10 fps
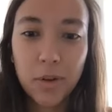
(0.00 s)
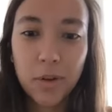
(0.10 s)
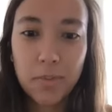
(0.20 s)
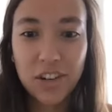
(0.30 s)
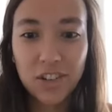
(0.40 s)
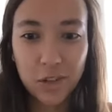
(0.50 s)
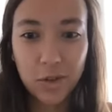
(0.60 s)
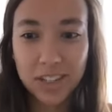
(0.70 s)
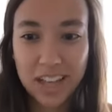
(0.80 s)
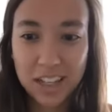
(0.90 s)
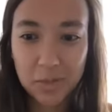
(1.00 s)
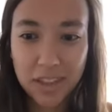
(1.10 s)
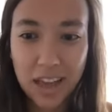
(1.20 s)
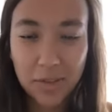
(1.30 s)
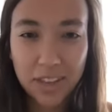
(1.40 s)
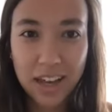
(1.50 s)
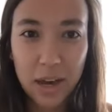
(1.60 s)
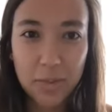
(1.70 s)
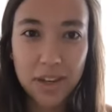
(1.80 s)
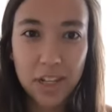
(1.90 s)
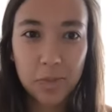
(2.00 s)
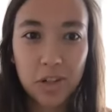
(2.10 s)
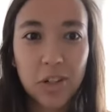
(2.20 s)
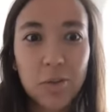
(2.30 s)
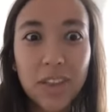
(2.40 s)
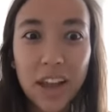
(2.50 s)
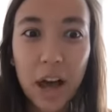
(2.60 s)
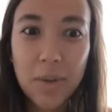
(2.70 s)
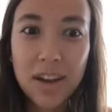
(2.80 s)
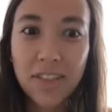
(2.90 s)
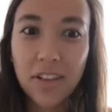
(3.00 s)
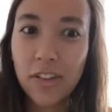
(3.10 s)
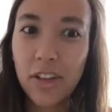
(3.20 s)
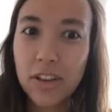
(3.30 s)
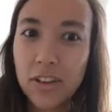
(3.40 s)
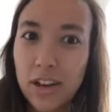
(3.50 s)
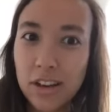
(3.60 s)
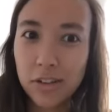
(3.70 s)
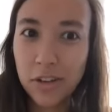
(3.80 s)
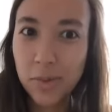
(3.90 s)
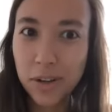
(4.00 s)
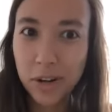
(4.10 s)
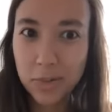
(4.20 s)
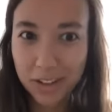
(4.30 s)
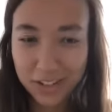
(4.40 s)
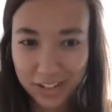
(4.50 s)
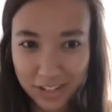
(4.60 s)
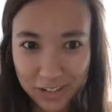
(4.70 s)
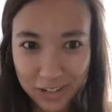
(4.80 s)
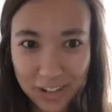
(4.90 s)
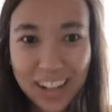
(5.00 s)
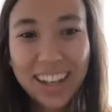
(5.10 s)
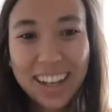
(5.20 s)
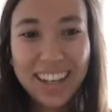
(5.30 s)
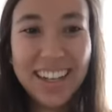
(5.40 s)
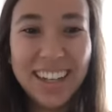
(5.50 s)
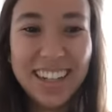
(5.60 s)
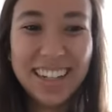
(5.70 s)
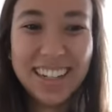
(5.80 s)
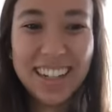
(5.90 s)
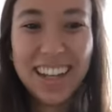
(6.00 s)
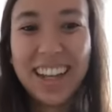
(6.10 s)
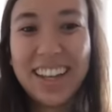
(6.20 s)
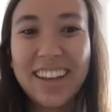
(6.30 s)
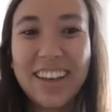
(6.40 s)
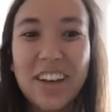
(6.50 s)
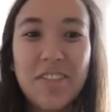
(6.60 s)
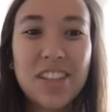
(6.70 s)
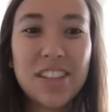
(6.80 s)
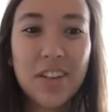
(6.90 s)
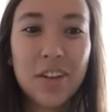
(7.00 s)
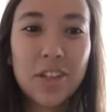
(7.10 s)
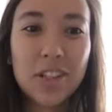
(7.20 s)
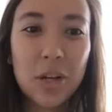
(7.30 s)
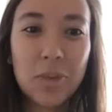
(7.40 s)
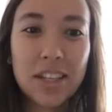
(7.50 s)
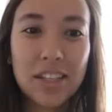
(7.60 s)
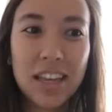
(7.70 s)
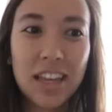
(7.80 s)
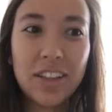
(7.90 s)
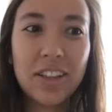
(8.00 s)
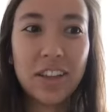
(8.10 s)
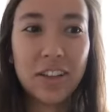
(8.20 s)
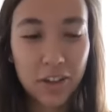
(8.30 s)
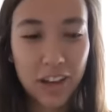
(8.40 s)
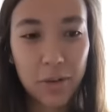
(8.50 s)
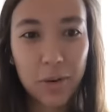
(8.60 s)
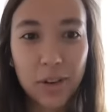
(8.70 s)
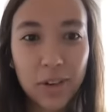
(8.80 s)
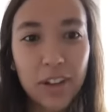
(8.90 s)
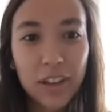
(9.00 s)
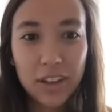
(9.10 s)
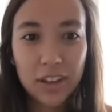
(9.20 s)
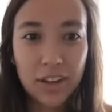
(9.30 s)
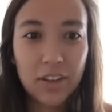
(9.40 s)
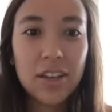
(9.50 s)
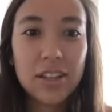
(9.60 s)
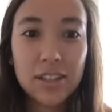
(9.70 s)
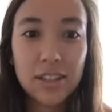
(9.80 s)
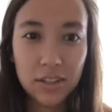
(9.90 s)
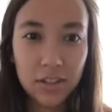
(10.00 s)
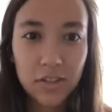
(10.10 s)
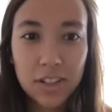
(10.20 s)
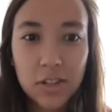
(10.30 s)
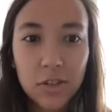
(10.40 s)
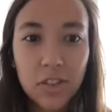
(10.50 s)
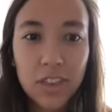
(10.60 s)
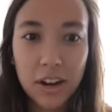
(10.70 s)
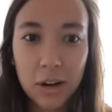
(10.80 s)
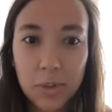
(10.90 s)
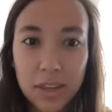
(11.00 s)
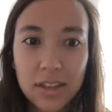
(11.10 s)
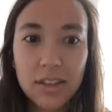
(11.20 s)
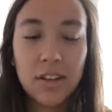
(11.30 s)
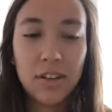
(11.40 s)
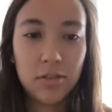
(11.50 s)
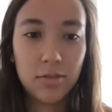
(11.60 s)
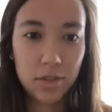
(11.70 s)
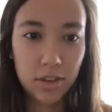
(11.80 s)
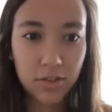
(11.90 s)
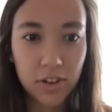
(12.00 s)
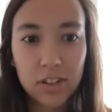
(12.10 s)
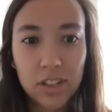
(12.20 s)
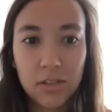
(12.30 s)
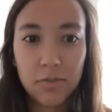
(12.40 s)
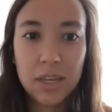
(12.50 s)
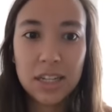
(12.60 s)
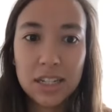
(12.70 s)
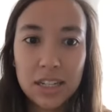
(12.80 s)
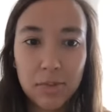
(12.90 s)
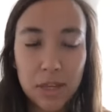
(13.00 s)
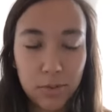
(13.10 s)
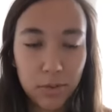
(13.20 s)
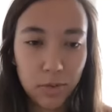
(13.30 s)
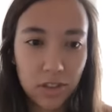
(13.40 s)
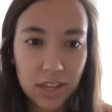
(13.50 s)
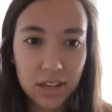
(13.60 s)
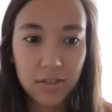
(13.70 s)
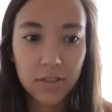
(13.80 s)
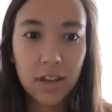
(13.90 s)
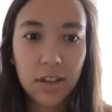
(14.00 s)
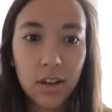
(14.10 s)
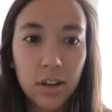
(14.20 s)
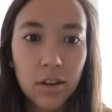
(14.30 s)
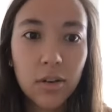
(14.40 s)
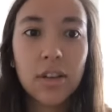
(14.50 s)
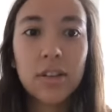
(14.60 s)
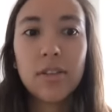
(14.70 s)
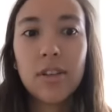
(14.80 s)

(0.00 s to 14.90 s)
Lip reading: patients always ask me that when they come in, especially when they come in and they're like, I don't know what you're about to do. And so I always start by saying like, okay, well, it's still physical therapy. When you first think of PT, people will think of like, oh,